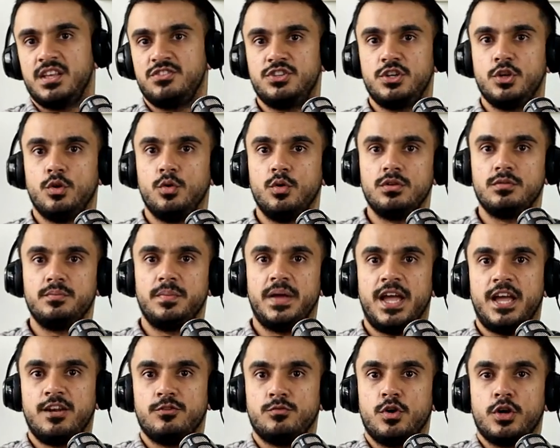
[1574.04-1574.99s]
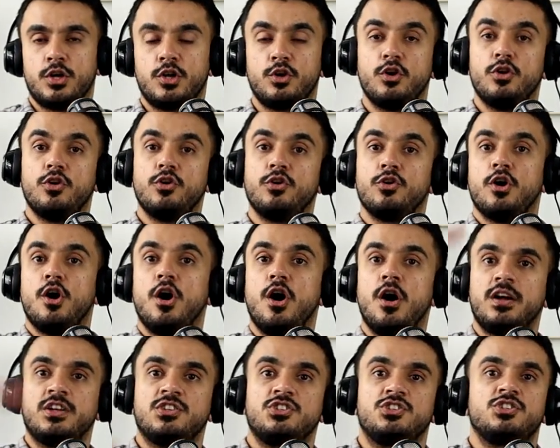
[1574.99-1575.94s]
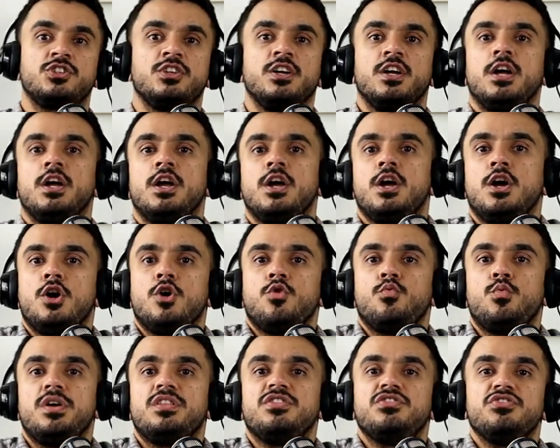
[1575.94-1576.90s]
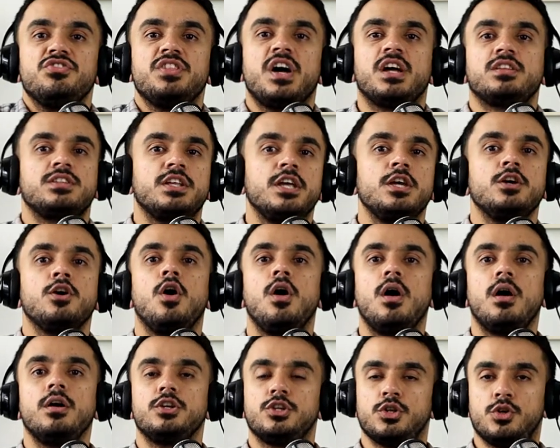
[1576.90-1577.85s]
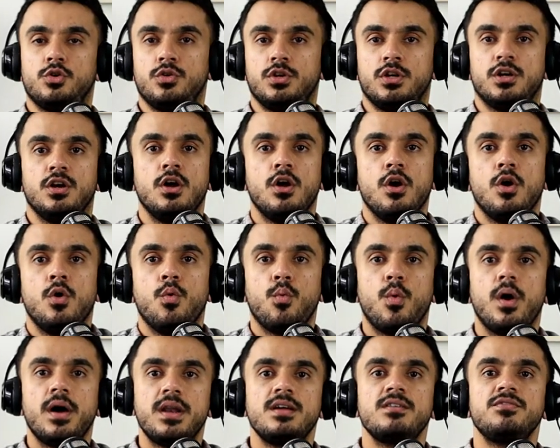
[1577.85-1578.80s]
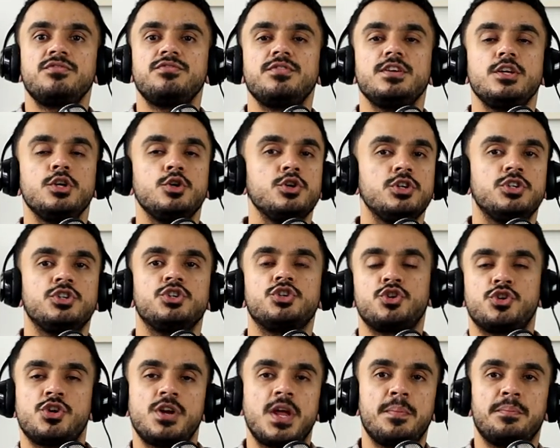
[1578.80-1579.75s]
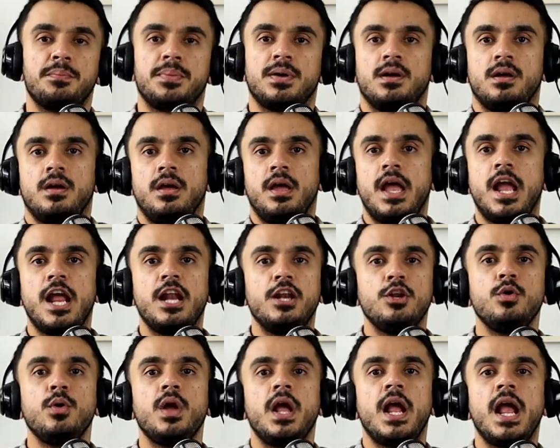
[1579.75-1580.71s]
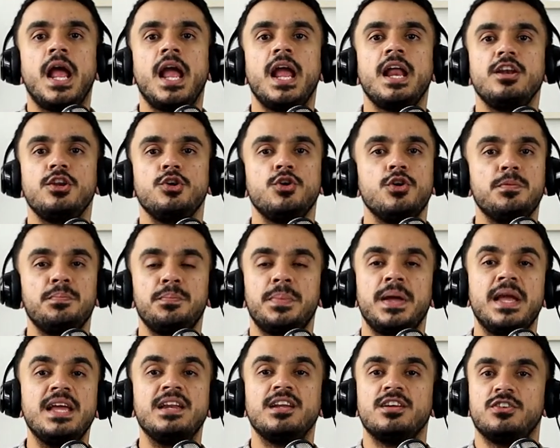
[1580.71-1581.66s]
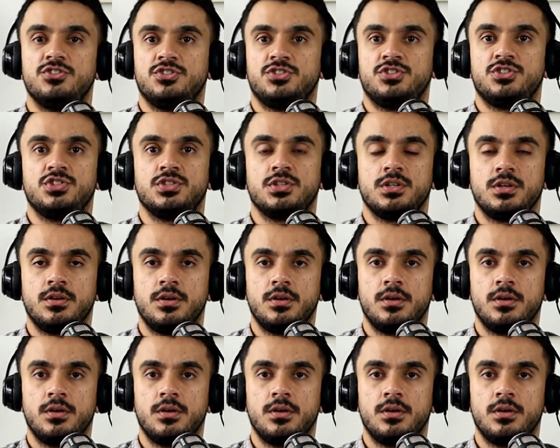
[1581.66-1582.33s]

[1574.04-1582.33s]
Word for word: there's an old man walking on rocks with nothing on, dude. What if you trip and you hit your penis?